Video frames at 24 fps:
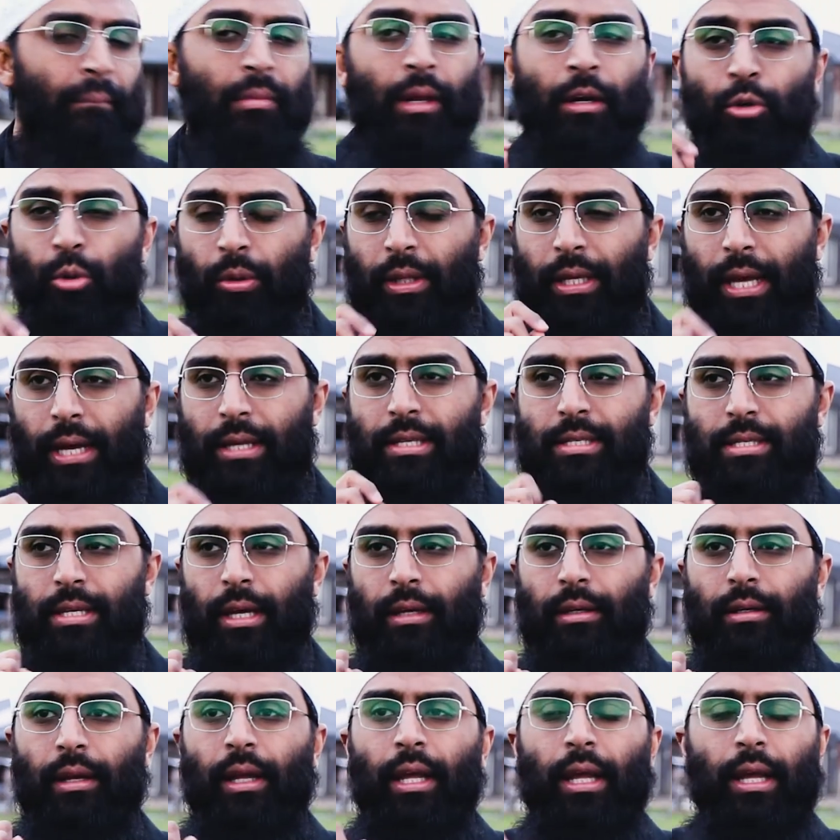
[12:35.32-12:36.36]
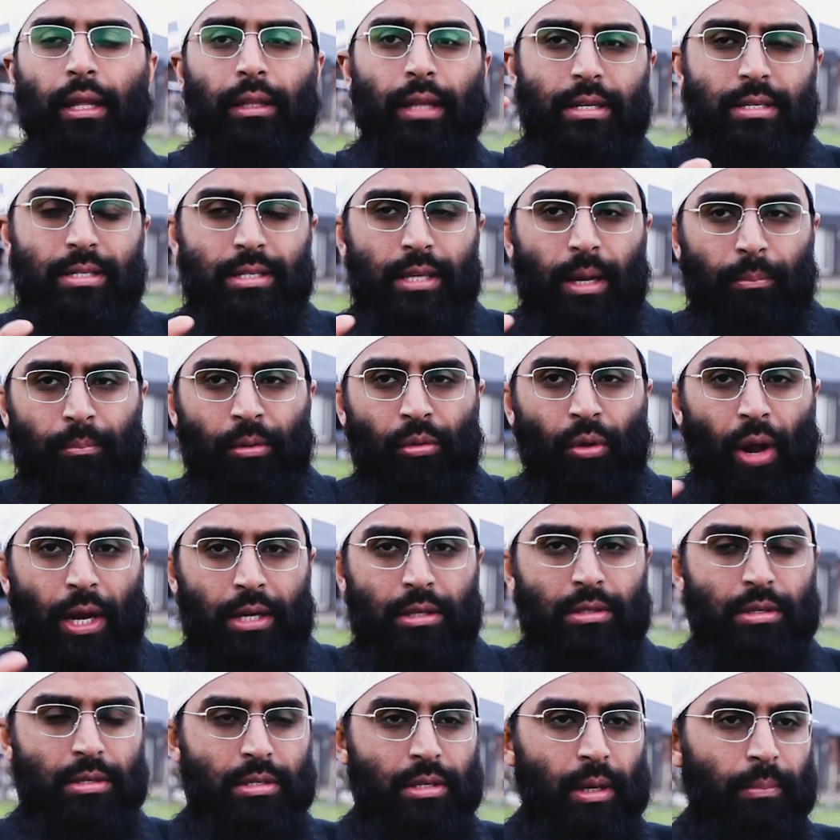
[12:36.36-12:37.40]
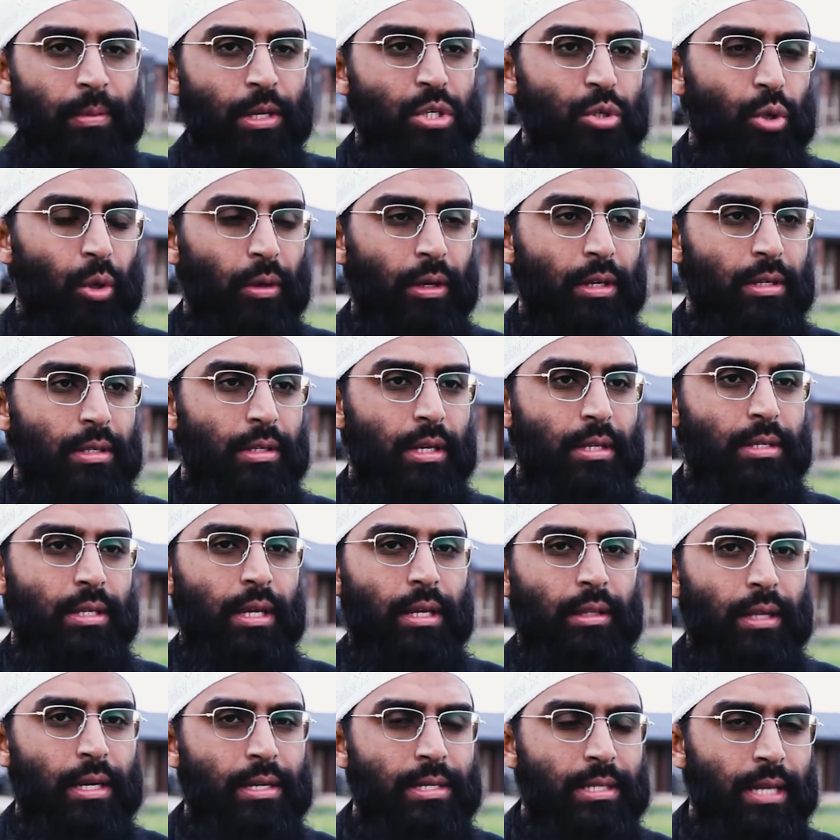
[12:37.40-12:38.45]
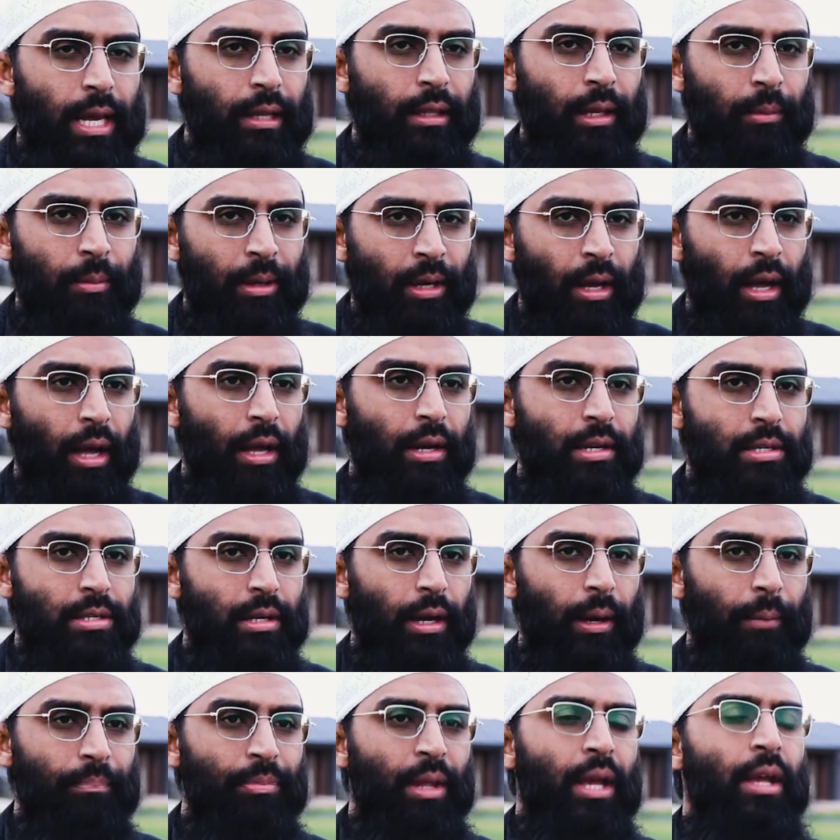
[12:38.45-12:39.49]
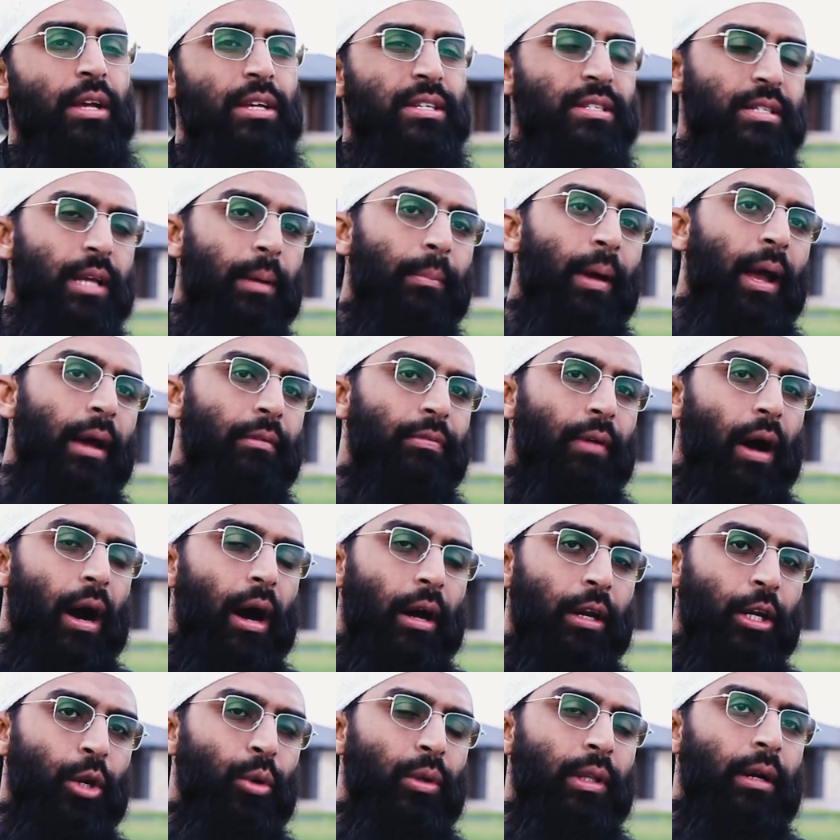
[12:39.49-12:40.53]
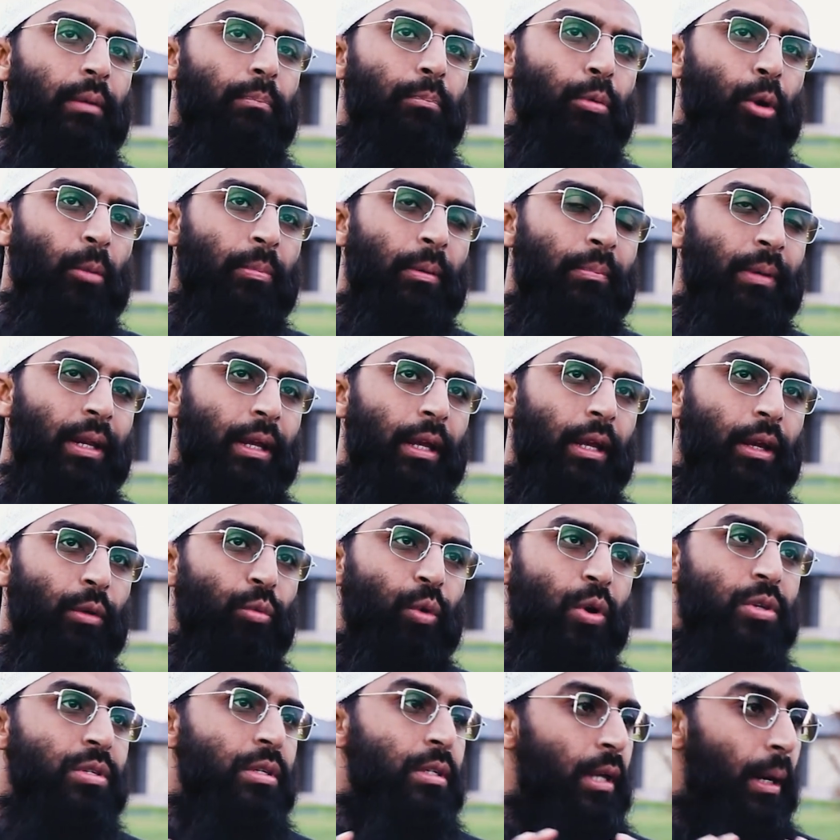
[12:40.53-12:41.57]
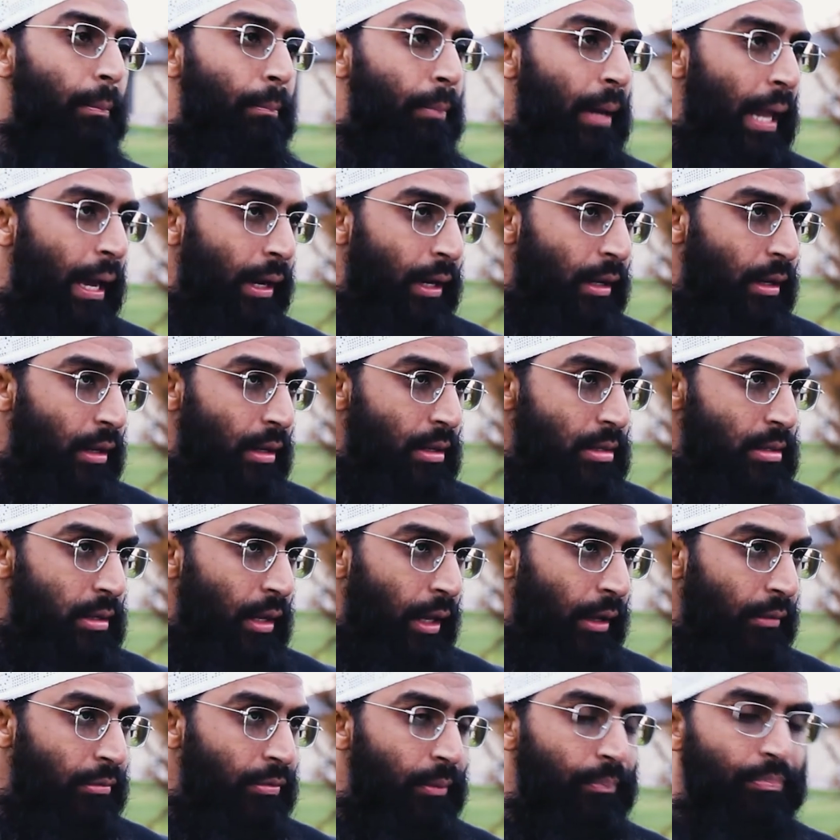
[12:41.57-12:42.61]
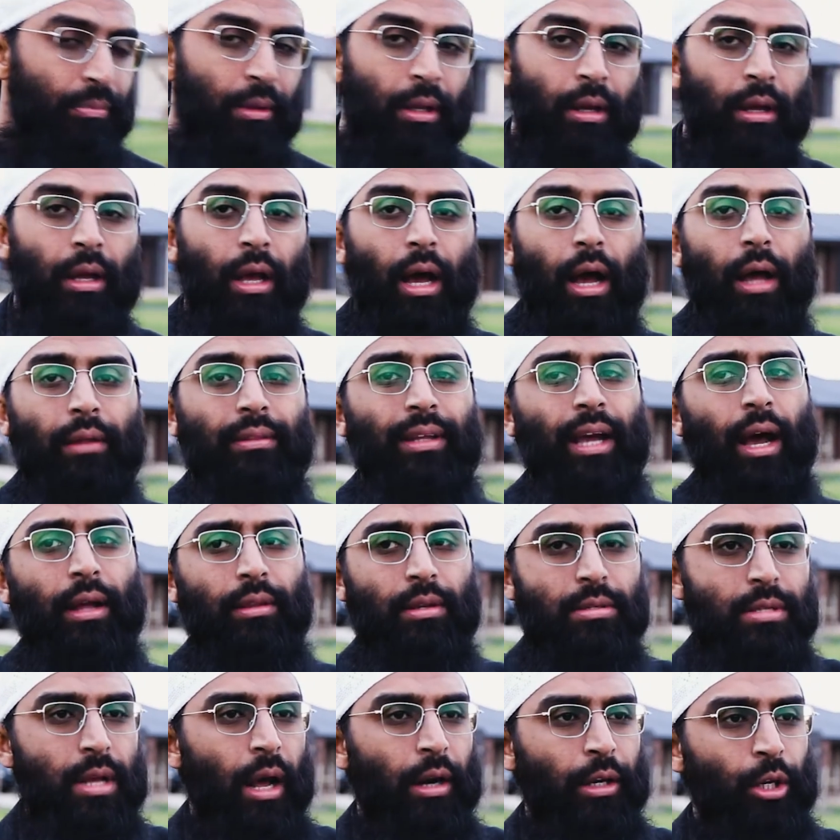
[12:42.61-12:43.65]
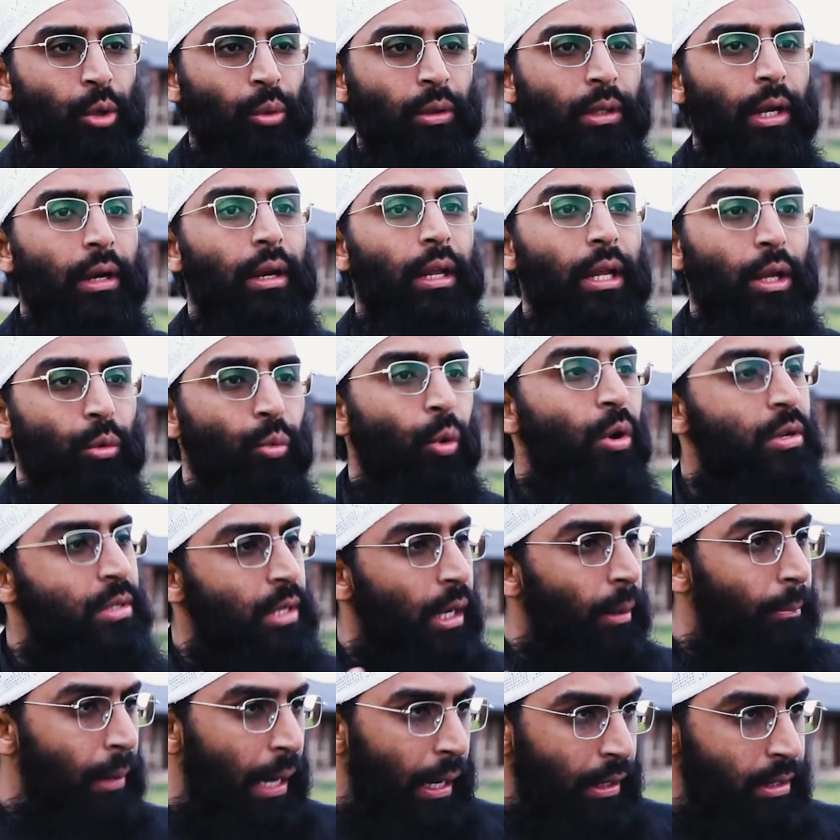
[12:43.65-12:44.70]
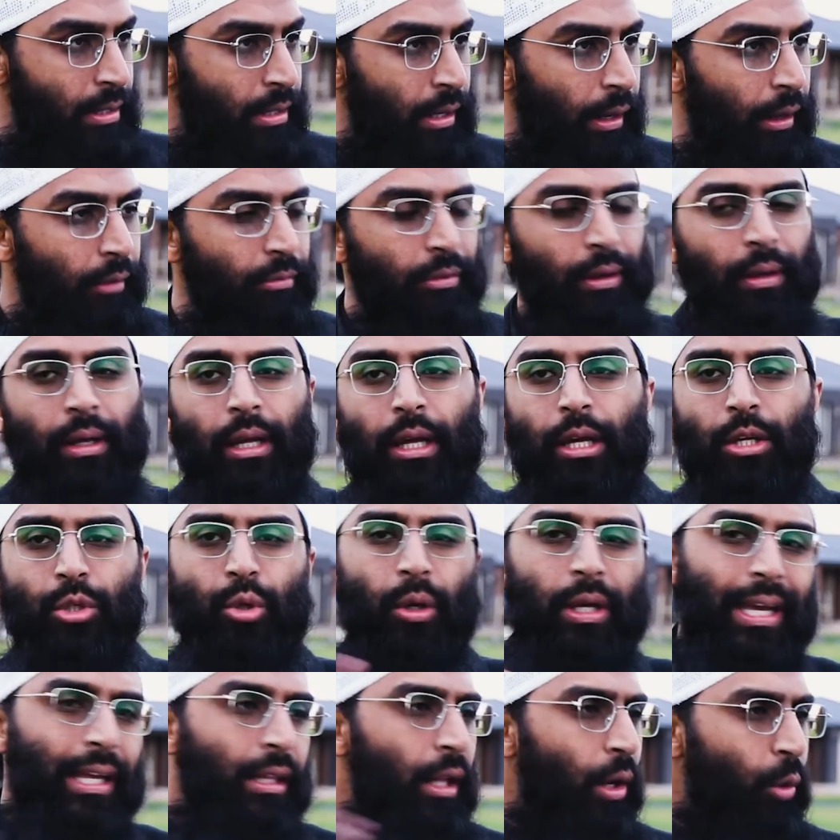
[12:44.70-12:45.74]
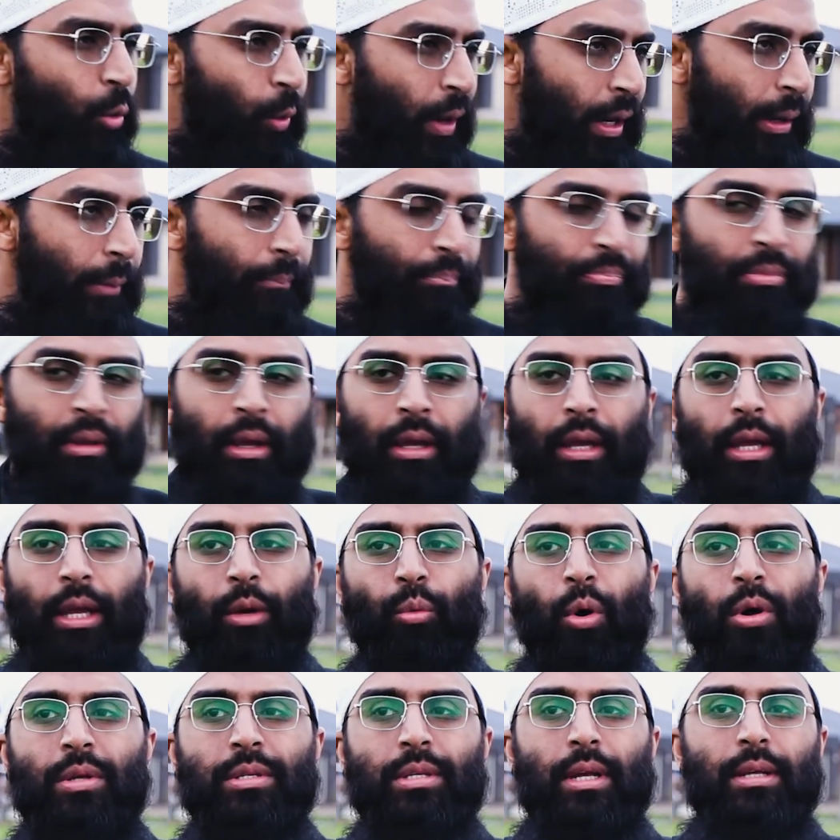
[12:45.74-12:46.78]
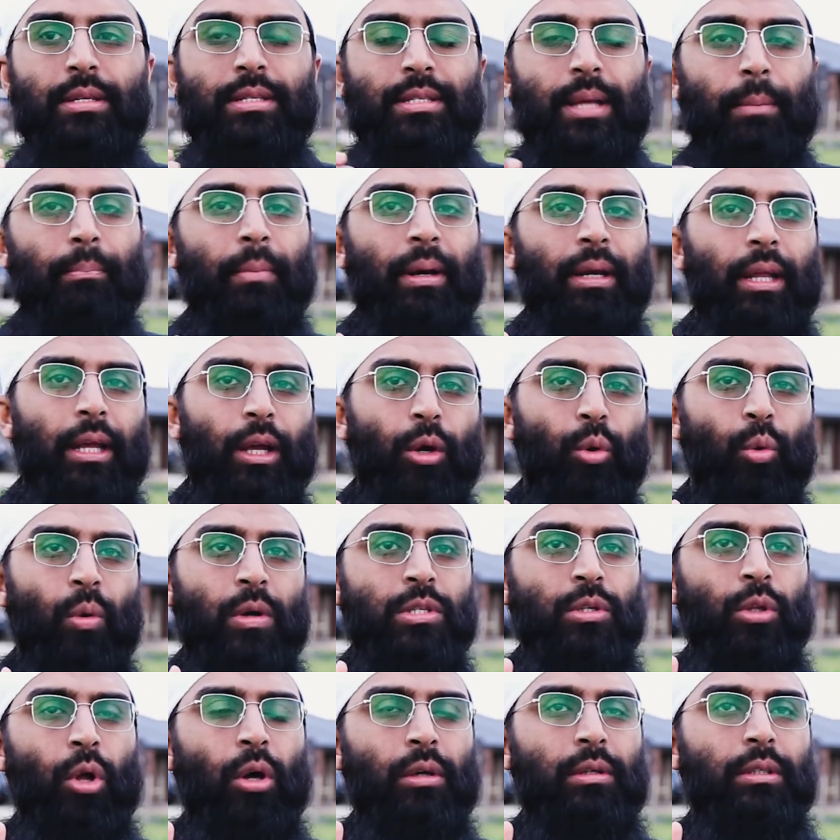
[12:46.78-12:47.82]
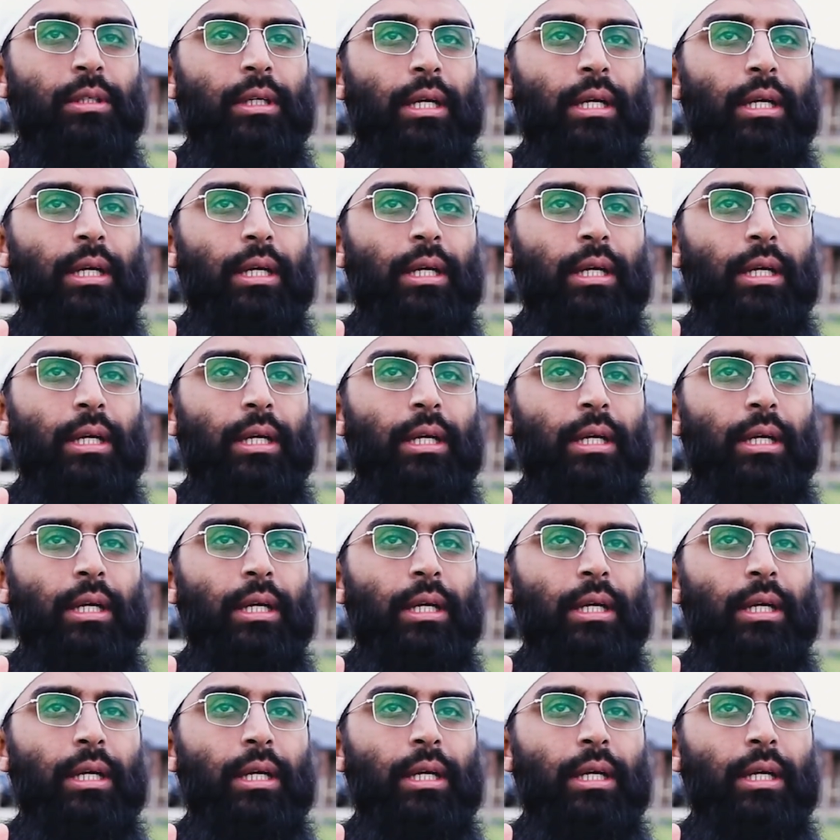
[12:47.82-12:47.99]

to the extent that some writers, some historians, they say that Zayd ibn Harisa, some have argued that probably he wasn't a black slave, the others argued that he was a black slave. So either way, he was somebody who was not